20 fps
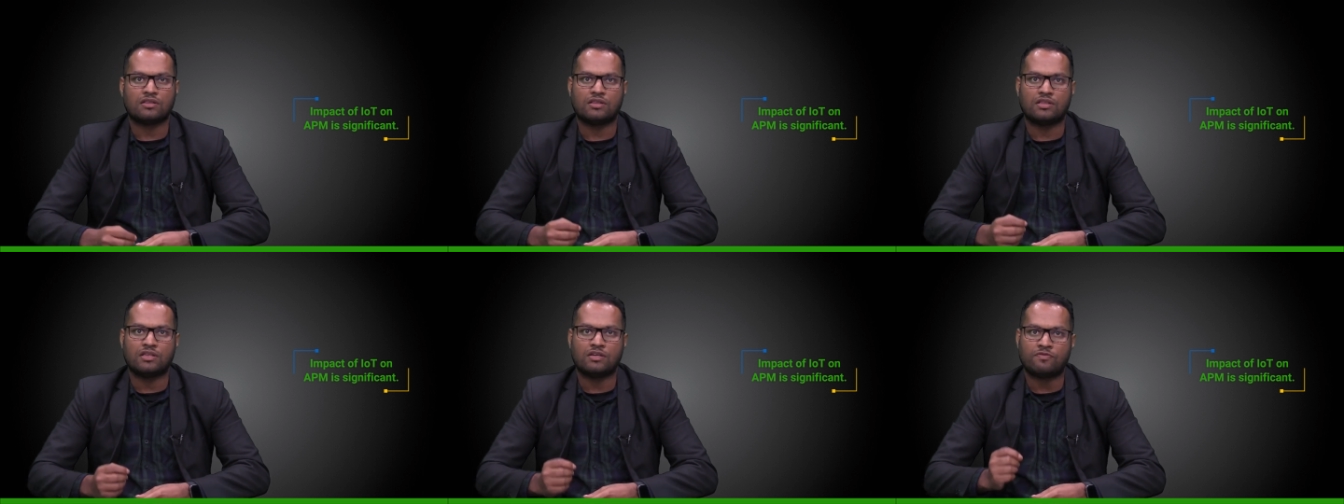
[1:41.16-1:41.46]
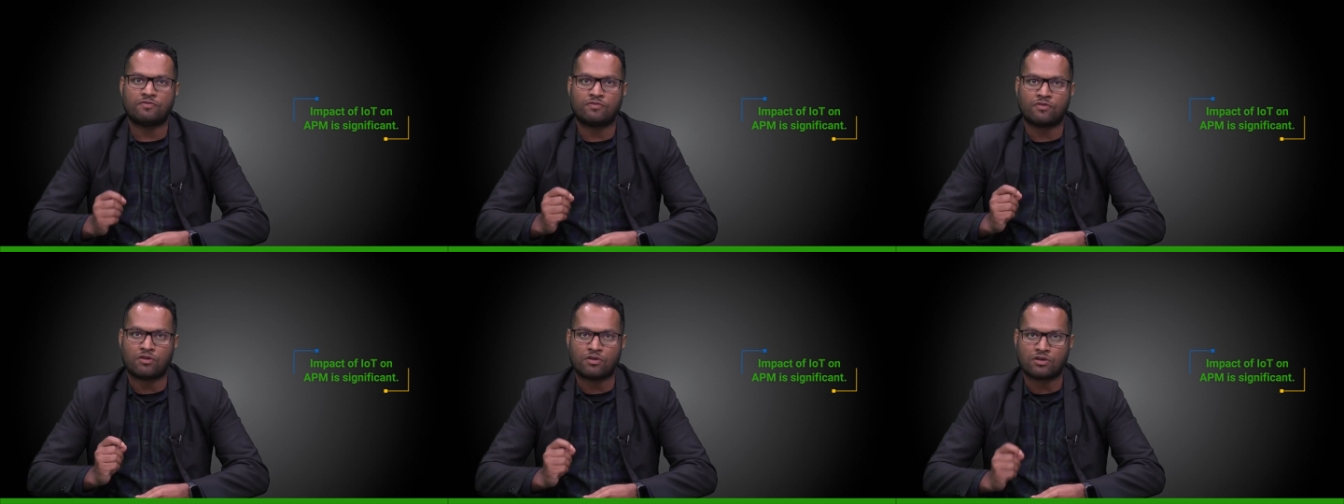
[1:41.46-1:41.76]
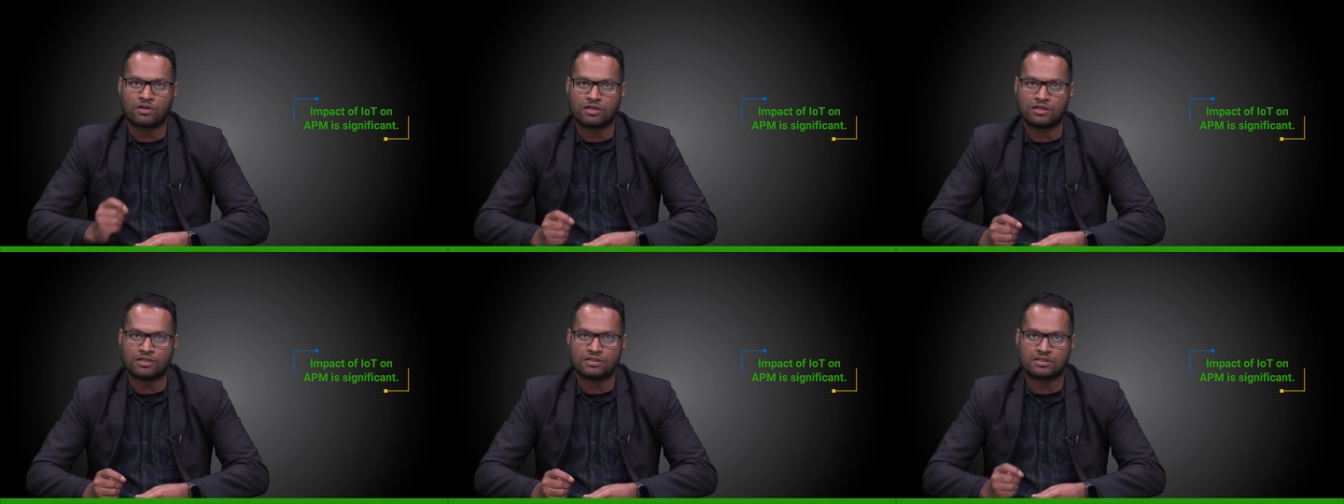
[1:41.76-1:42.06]
the
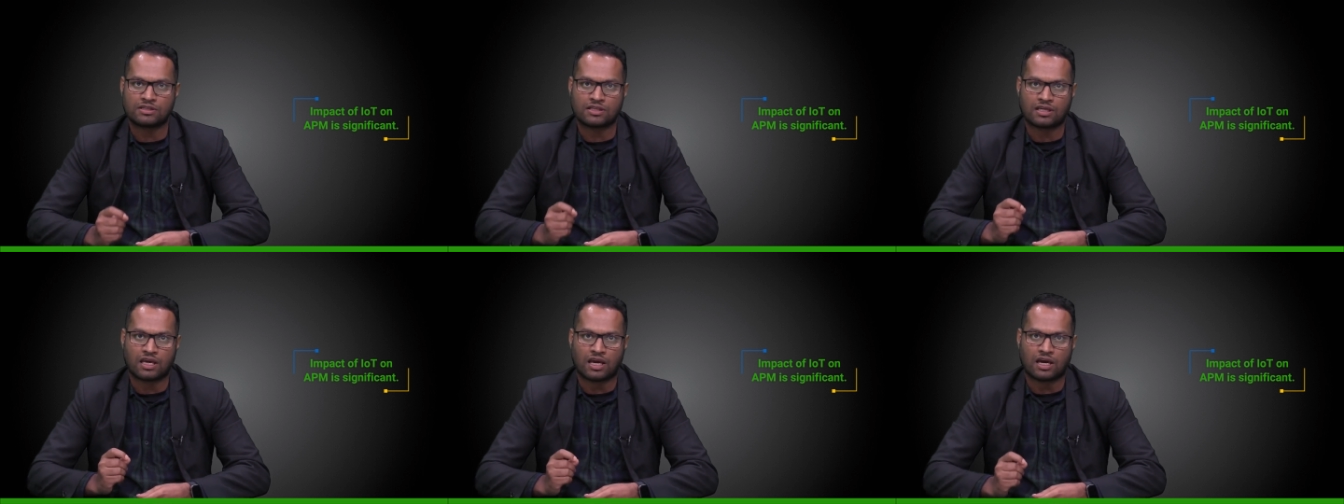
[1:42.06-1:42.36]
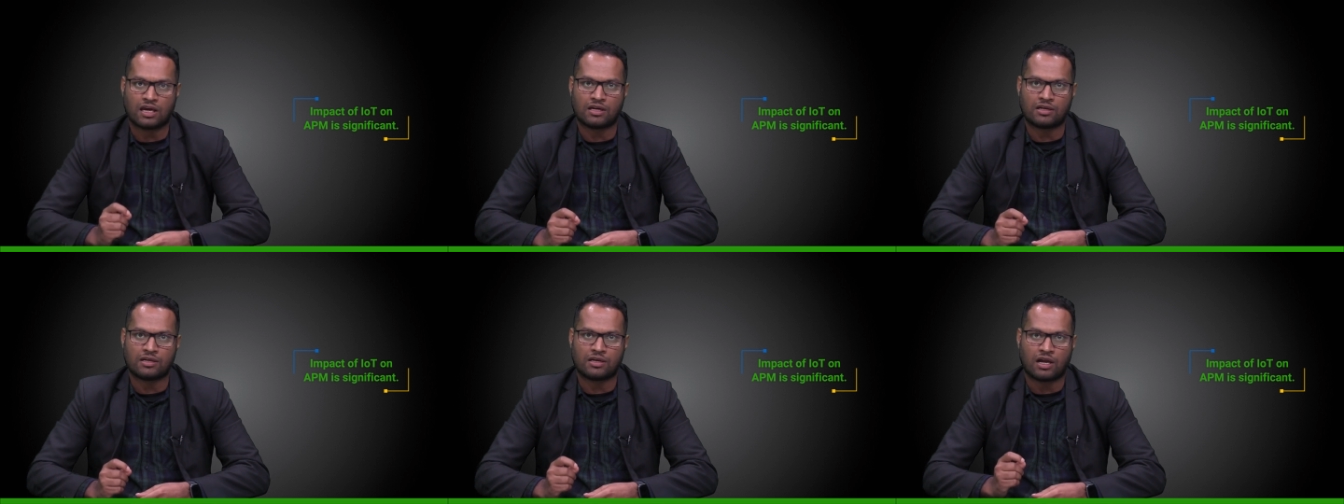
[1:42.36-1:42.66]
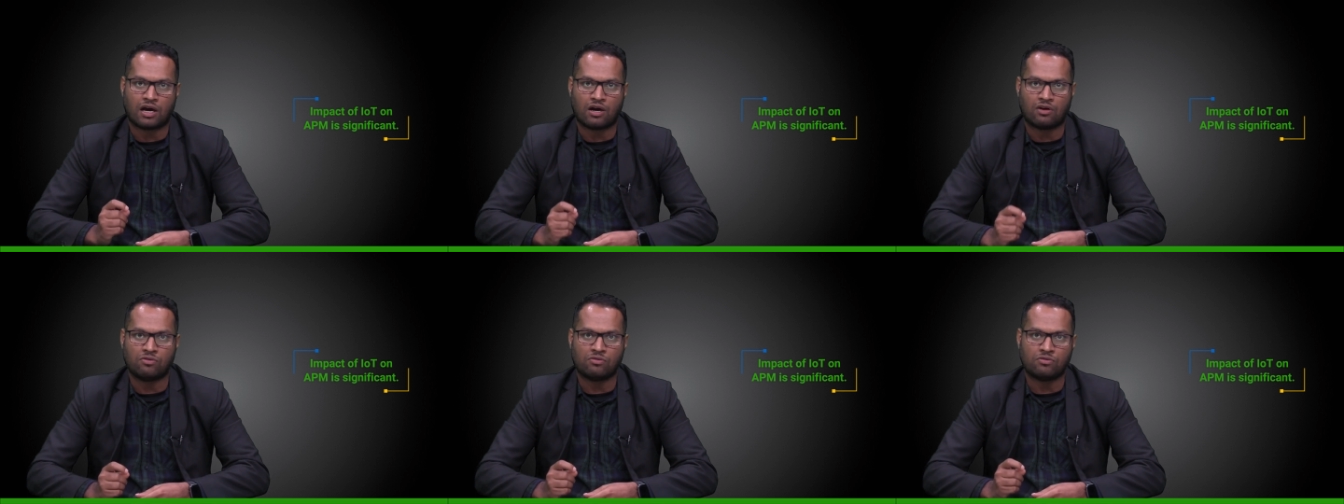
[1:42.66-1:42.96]
focus can
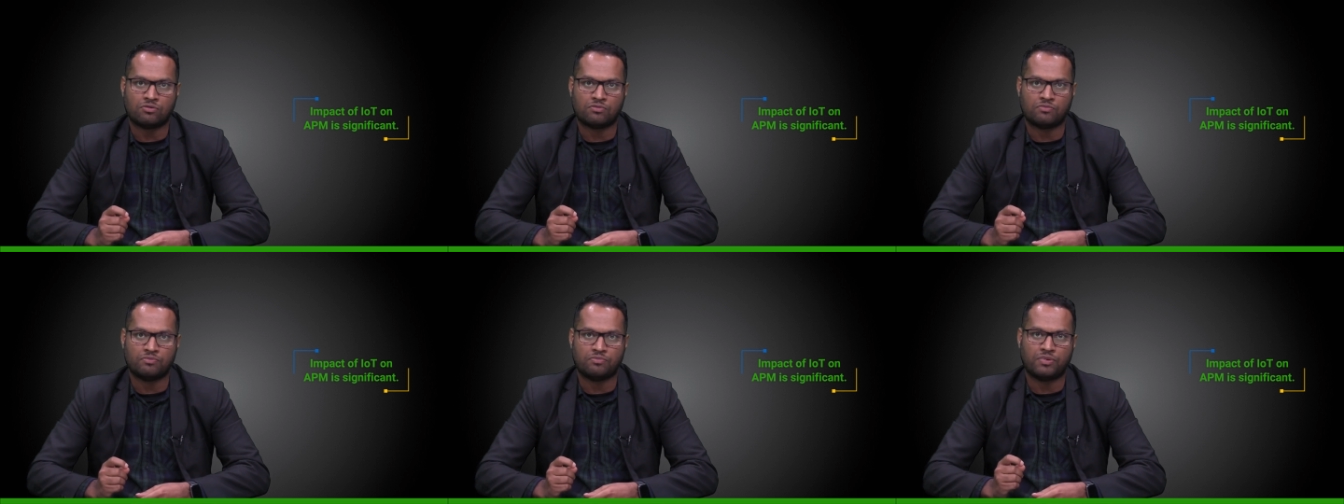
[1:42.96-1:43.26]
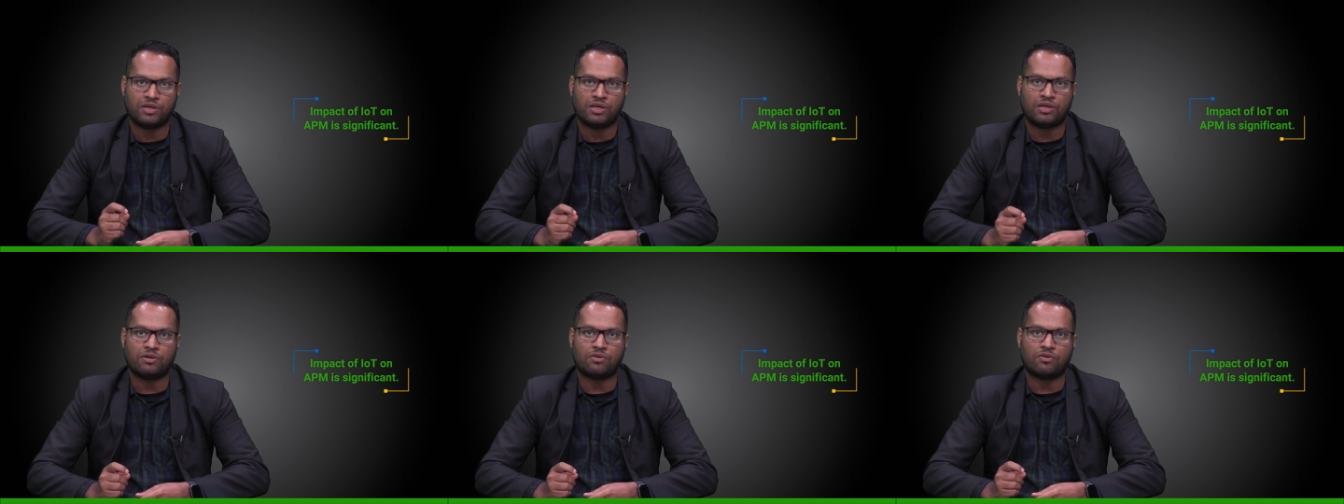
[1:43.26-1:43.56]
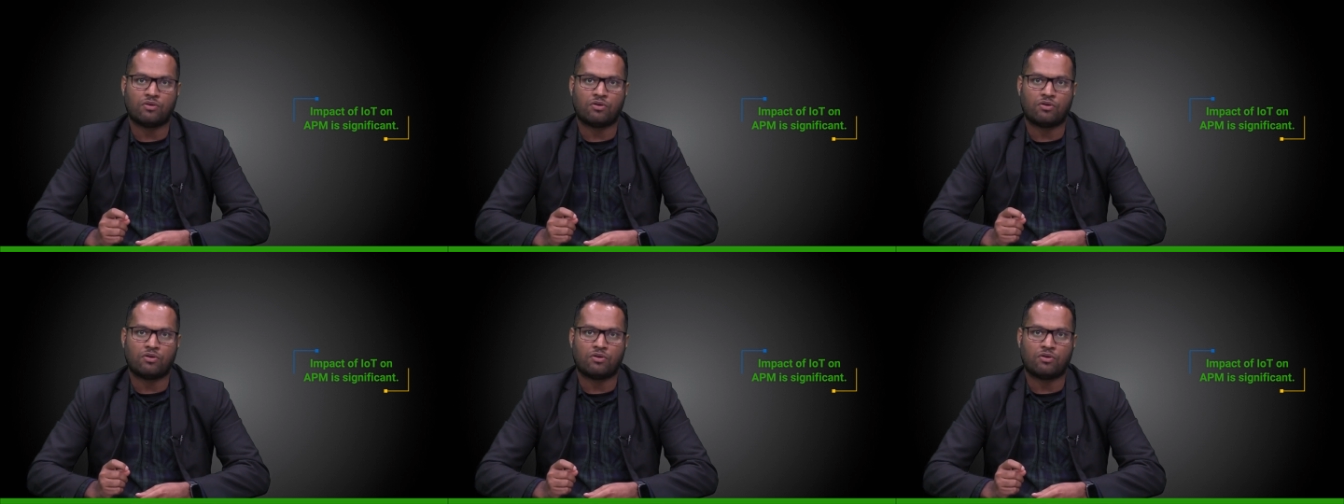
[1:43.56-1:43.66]
now be